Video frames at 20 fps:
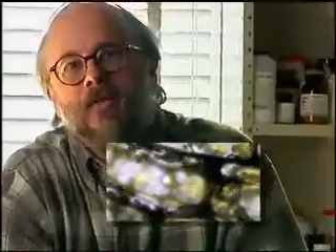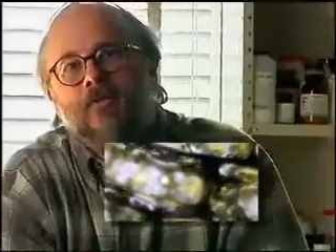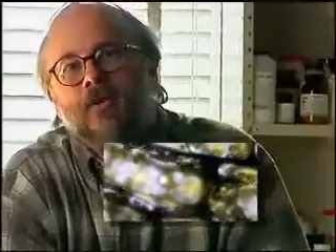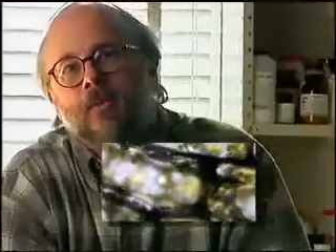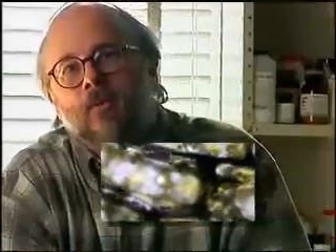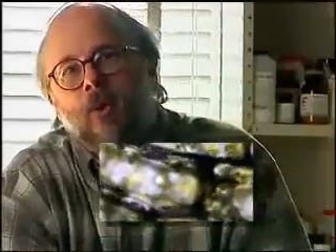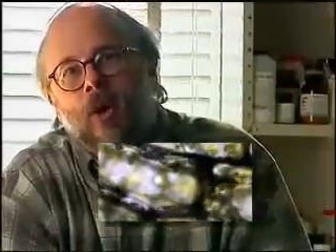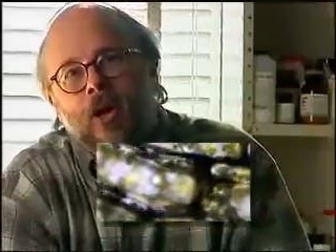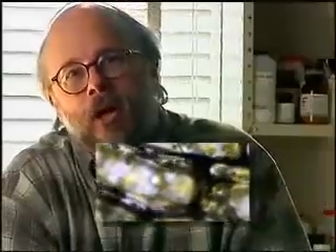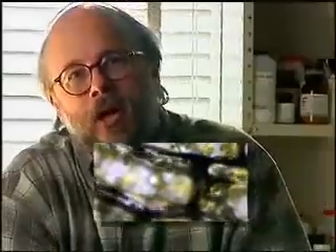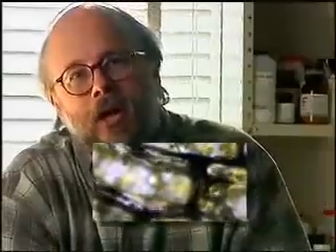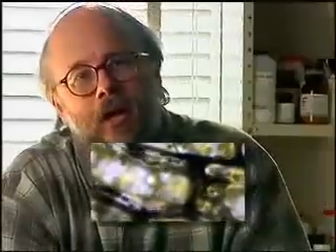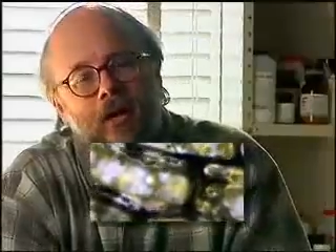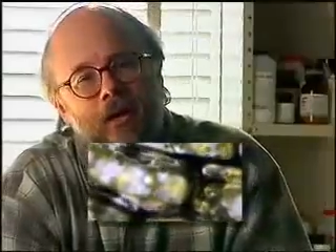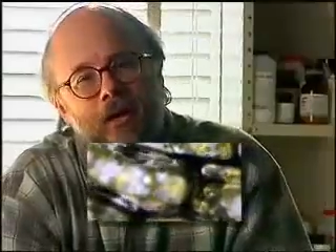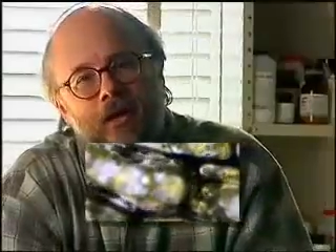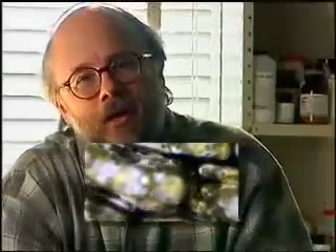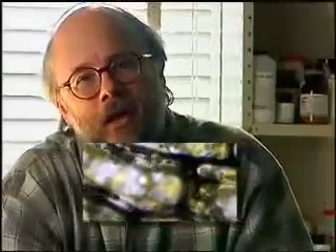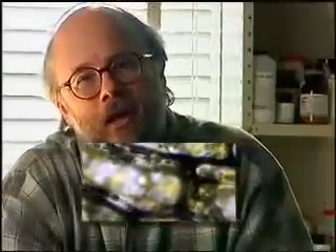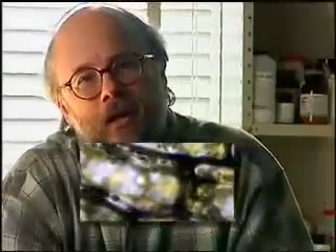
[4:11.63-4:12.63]
from one end of
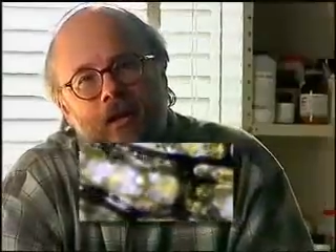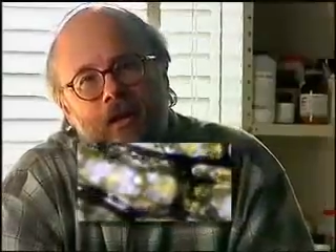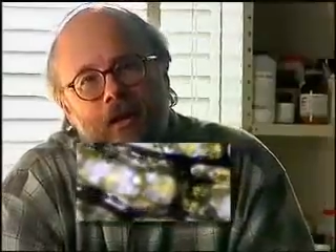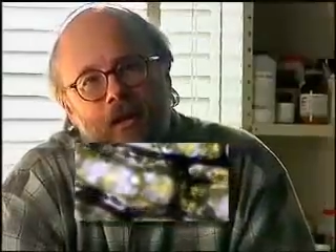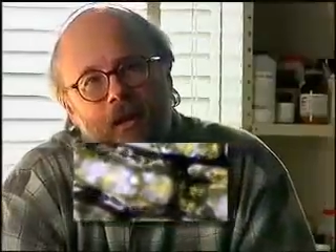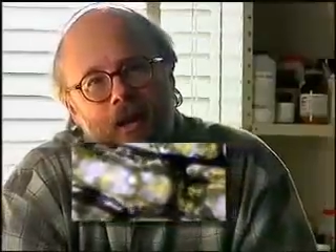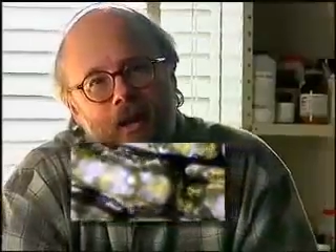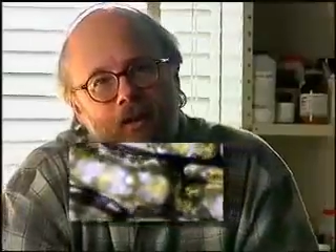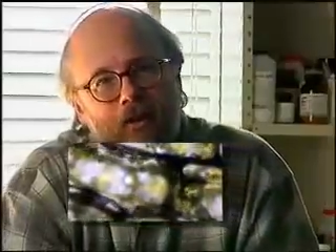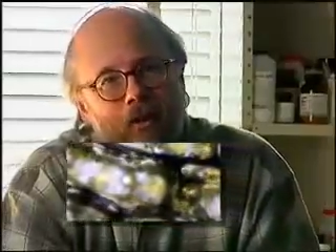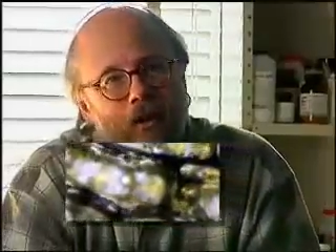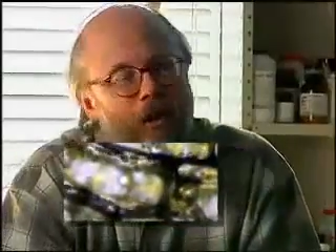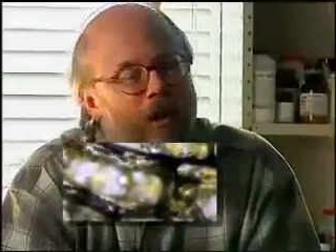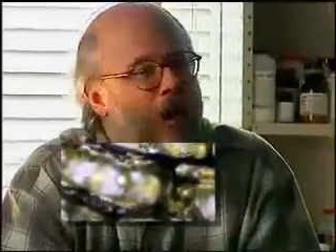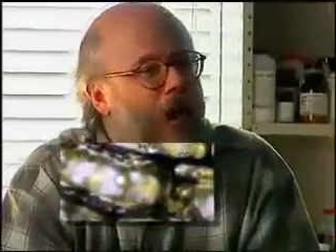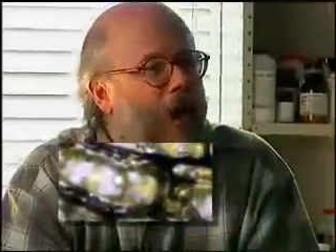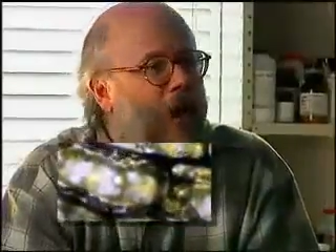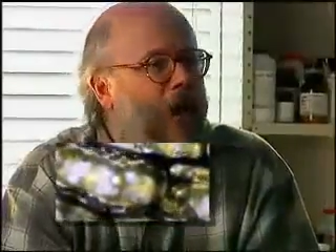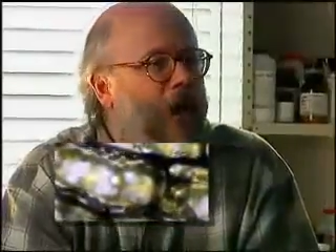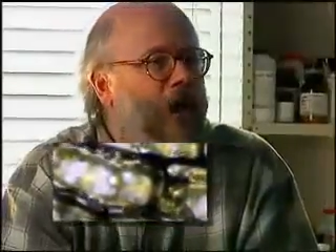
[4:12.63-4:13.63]
the cell to the other.
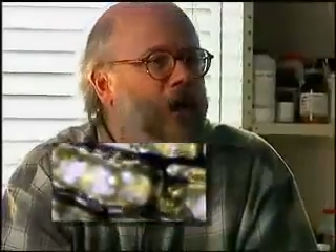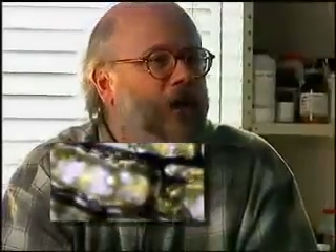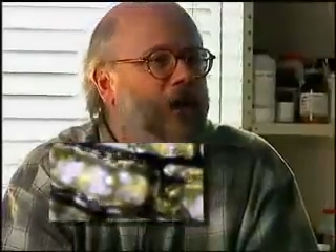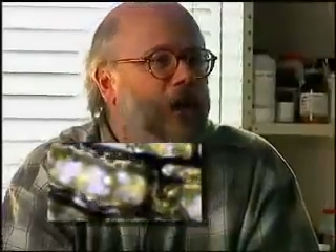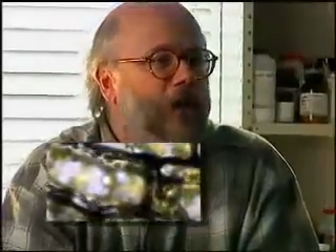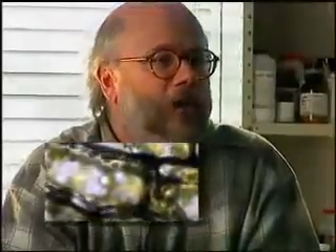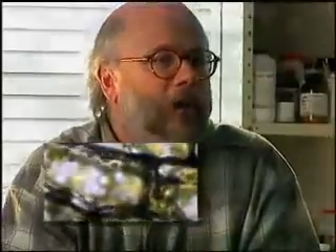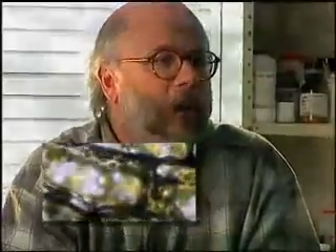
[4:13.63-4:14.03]
There